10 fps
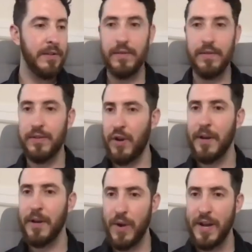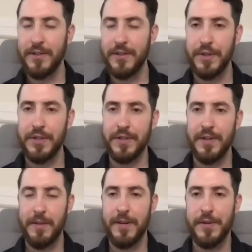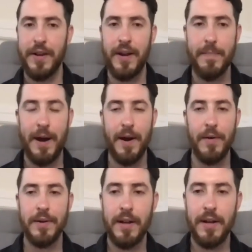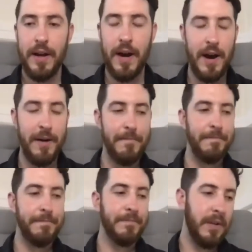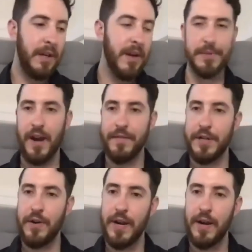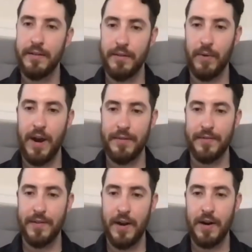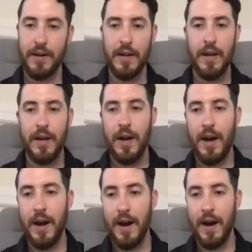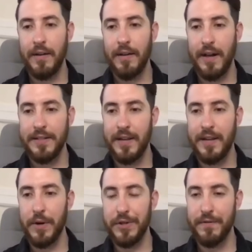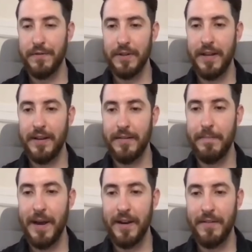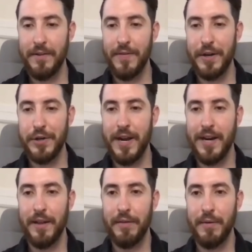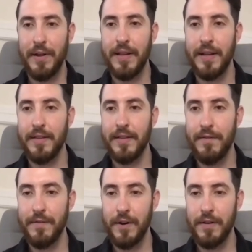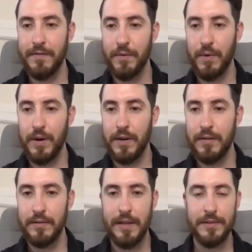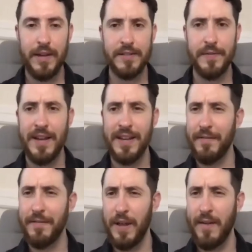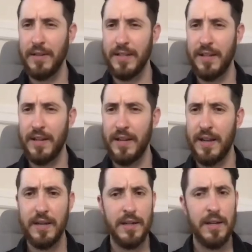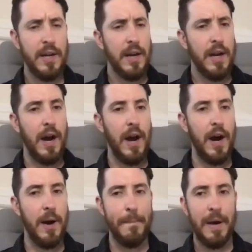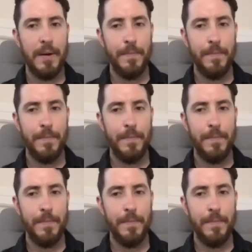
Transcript: Screaming Queens, which is a documentary about Compton's cafeteria, the riots there. I see a question for a link. Becca, if you're in that chat, can you throw that link in there for legal status of kink if we have it listed yet? Amanda,